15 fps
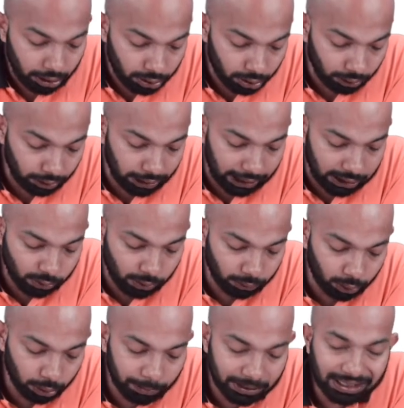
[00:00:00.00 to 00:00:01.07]
So the last
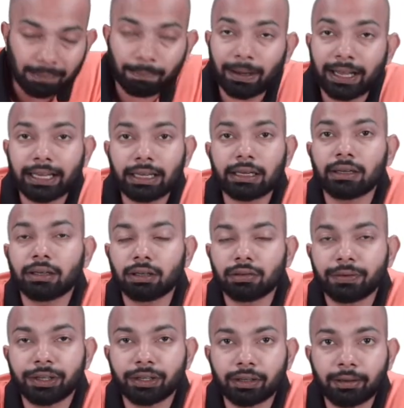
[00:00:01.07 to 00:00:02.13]
one would be supply
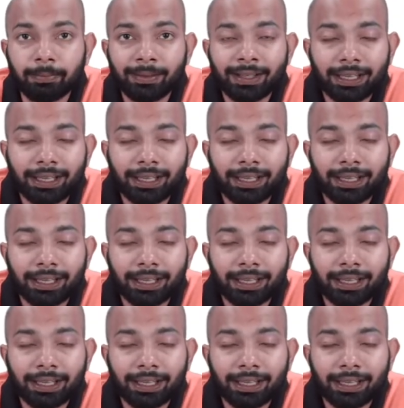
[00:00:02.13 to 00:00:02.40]
curve here.